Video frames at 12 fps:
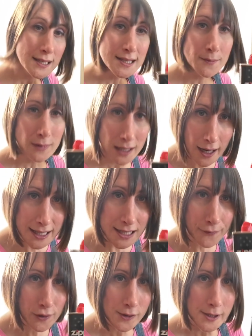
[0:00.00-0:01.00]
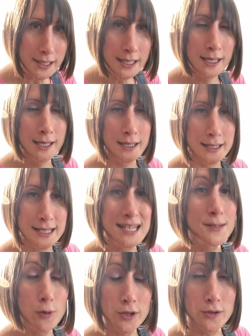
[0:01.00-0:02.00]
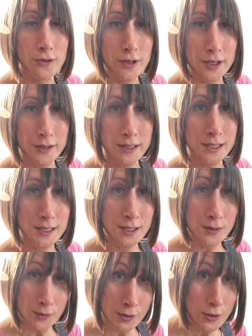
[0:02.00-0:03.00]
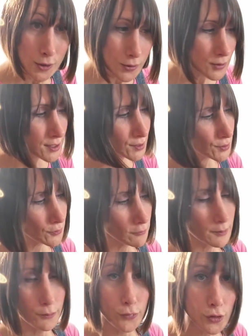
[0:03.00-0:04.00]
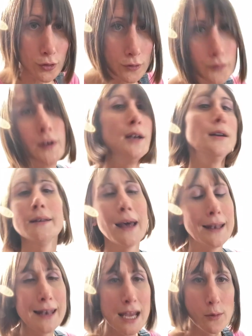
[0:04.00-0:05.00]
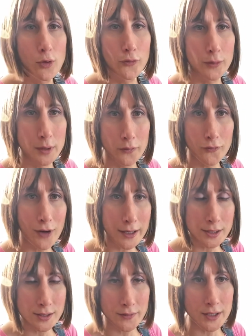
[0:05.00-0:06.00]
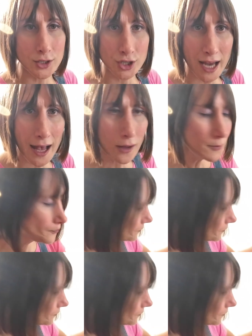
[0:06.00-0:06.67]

some lighter fluid. This is what you're going to use to remove that label from the front of the shell.